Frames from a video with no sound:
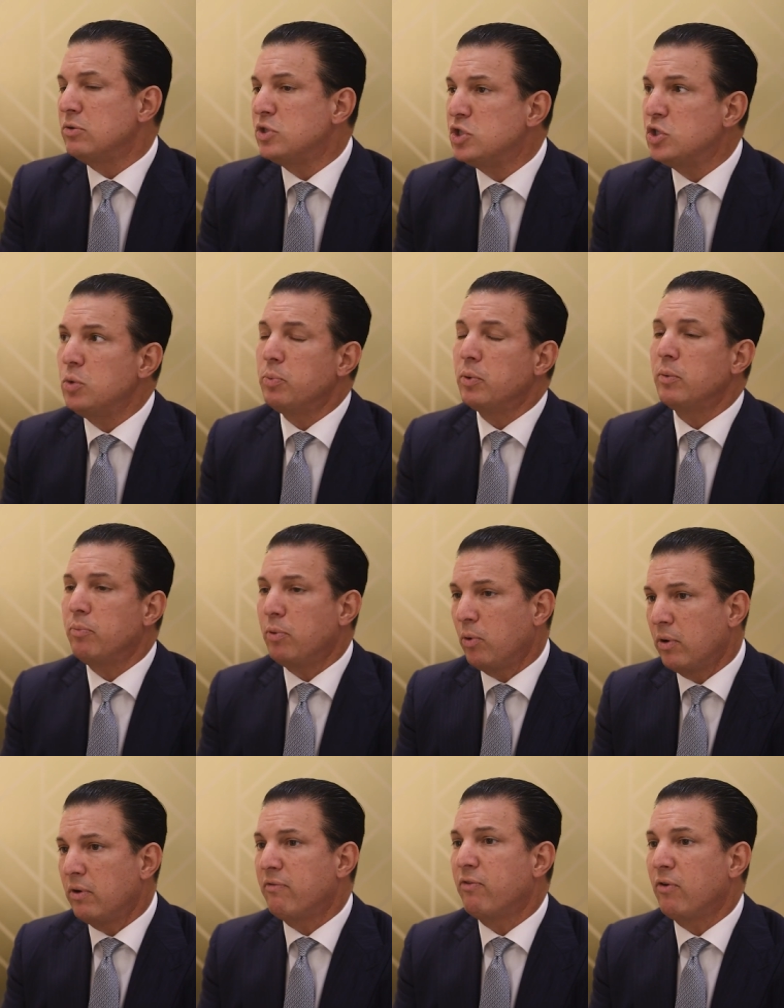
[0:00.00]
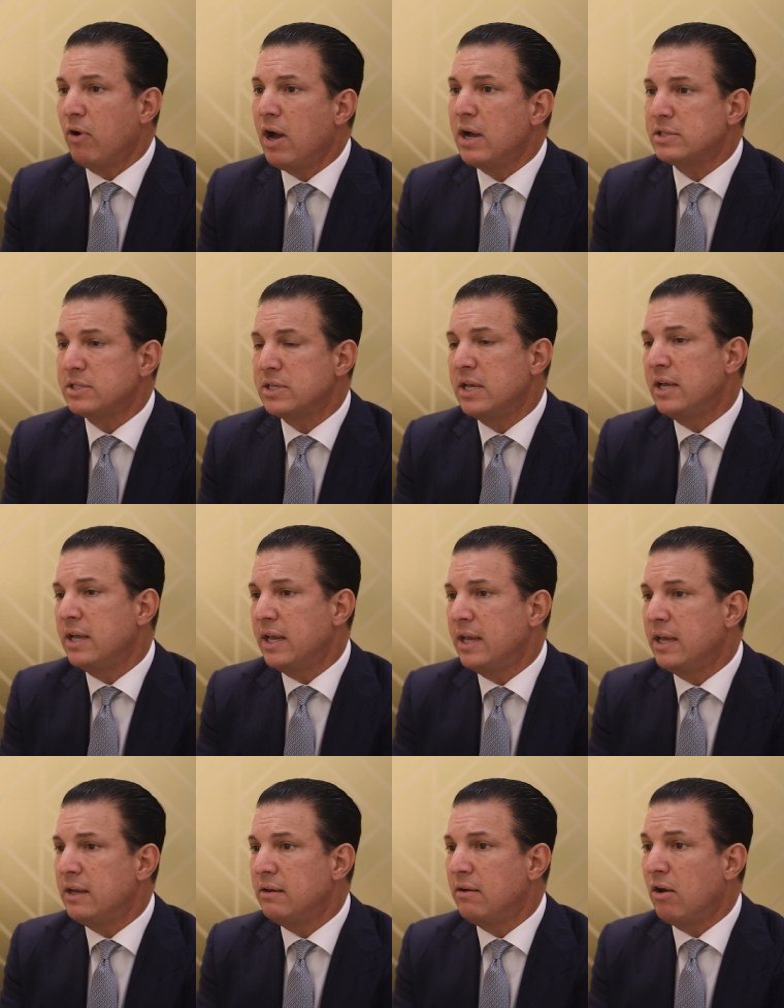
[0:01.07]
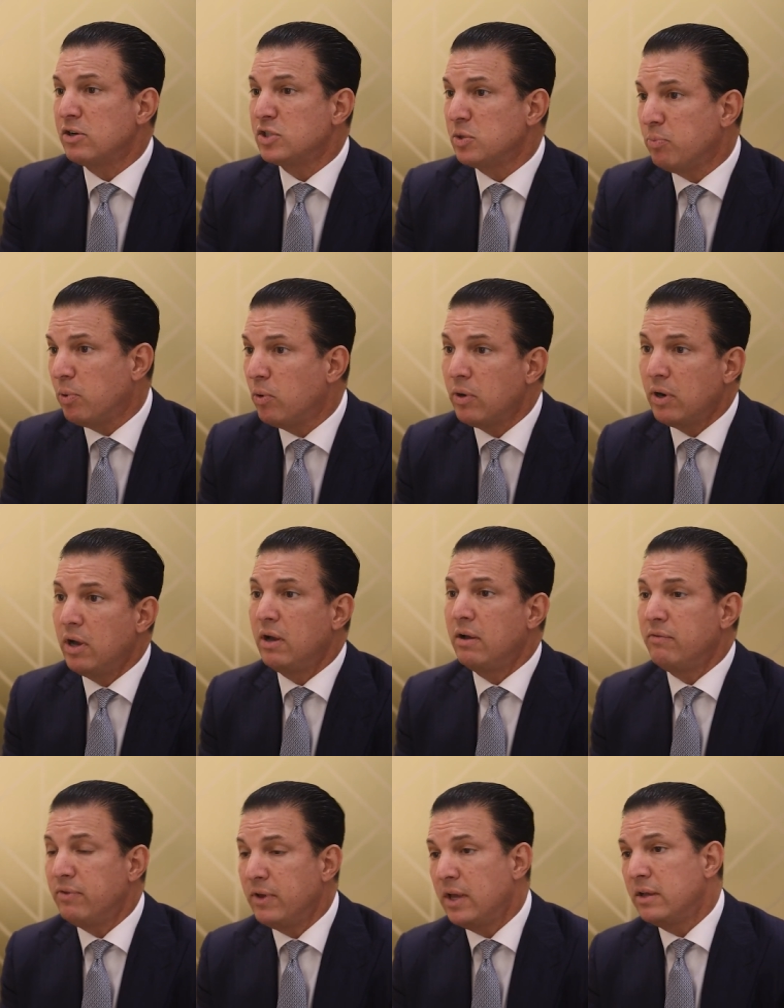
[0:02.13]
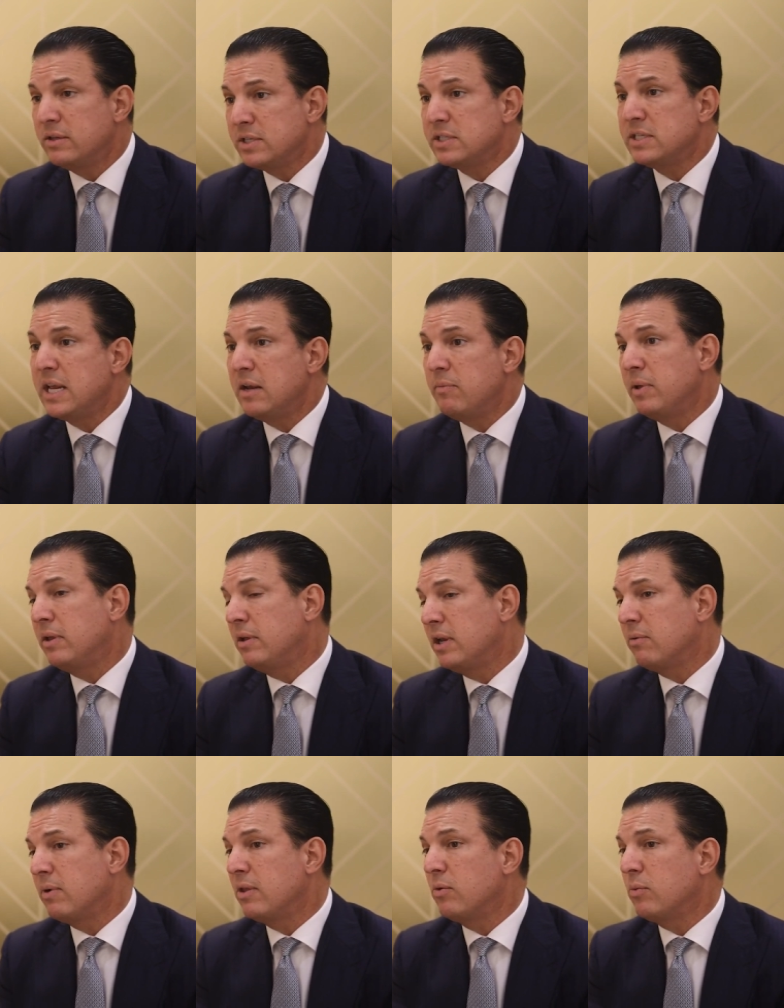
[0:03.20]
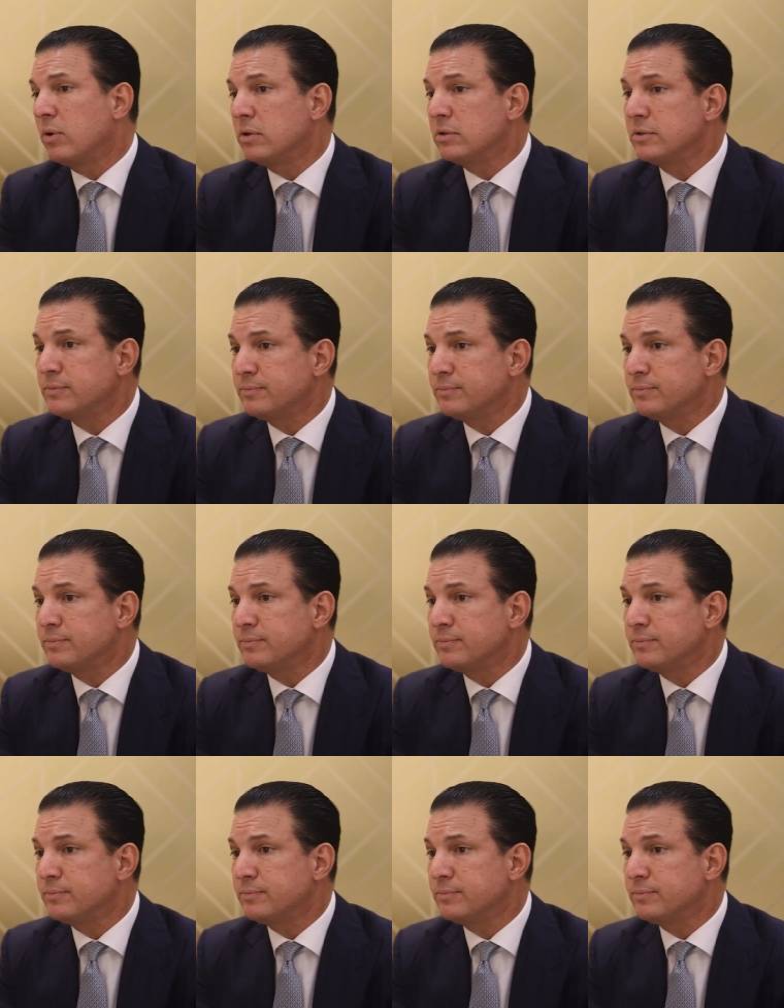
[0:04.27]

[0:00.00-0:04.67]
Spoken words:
super important for us in our support of sustainability around the world.